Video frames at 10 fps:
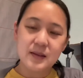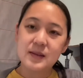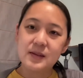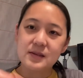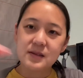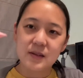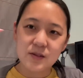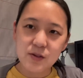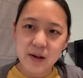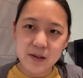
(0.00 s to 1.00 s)
this little
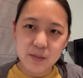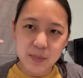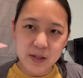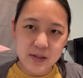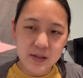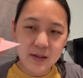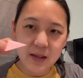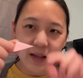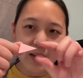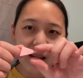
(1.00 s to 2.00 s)
triangle piece.
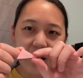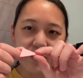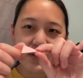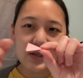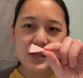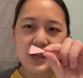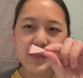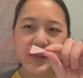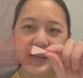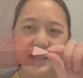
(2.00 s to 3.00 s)
And now to
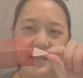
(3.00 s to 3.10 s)
assemble it.